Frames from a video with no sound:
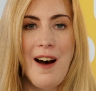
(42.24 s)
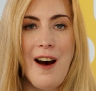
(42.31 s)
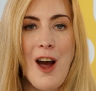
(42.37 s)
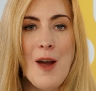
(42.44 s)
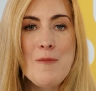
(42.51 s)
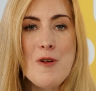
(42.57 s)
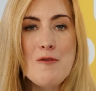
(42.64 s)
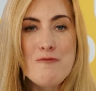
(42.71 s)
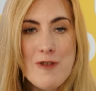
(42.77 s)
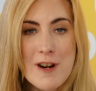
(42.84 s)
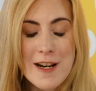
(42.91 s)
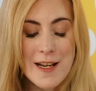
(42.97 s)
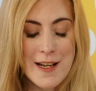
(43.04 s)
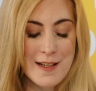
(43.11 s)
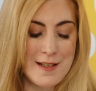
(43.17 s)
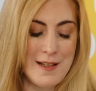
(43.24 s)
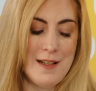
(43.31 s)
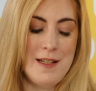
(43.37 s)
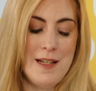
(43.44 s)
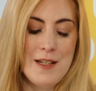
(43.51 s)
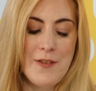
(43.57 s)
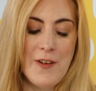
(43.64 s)
I'm really
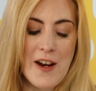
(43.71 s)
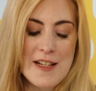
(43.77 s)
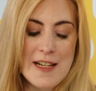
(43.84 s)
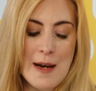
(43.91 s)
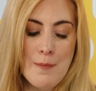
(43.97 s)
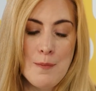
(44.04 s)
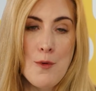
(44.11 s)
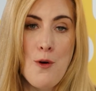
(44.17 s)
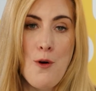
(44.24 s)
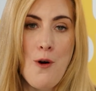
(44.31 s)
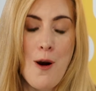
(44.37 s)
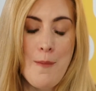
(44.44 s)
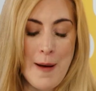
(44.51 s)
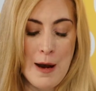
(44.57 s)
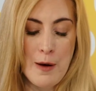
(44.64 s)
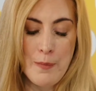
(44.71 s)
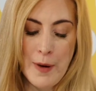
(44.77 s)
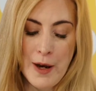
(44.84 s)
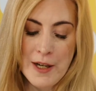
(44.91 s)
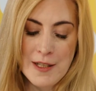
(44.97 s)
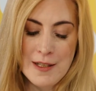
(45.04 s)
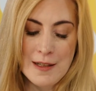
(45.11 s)
excited to find out more about
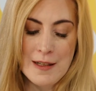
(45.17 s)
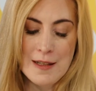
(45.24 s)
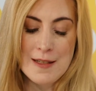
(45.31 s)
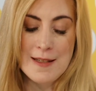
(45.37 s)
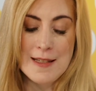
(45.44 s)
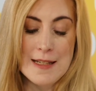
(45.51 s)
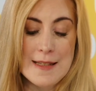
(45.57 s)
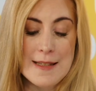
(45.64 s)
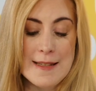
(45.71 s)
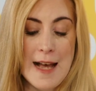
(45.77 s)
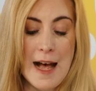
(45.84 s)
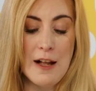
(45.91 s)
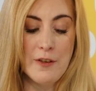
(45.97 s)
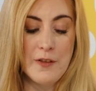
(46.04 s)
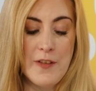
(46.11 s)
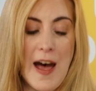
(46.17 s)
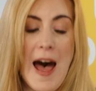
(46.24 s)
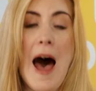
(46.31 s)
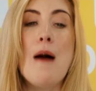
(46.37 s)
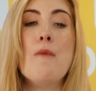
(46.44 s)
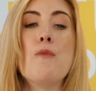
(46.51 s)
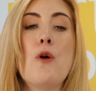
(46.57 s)
Binderless itself
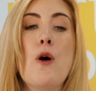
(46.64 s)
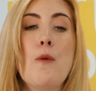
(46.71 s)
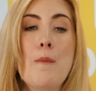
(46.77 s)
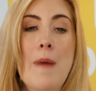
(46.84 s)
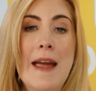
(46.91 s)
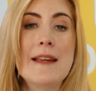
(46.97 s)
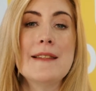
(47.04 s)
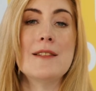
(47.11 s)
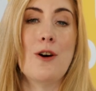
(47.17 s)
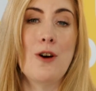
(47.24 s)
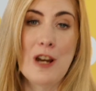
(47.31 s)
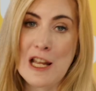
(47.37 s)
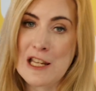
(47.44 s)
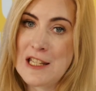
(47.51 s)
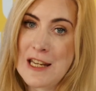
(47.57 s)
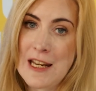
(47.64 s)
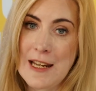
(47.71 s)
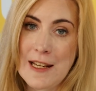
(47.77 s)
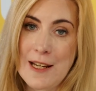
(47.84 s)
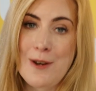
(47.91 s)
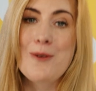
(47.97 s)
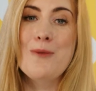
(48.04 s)
and what makes Ola
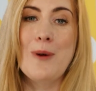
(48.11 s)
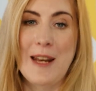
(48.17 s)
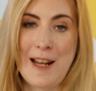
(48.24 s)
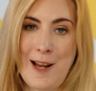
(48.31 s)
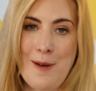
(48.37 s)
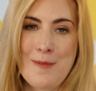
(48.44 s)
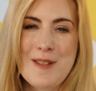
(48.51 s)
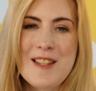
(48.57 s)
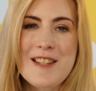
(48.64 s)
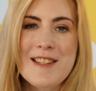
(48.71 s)
tick when it comes to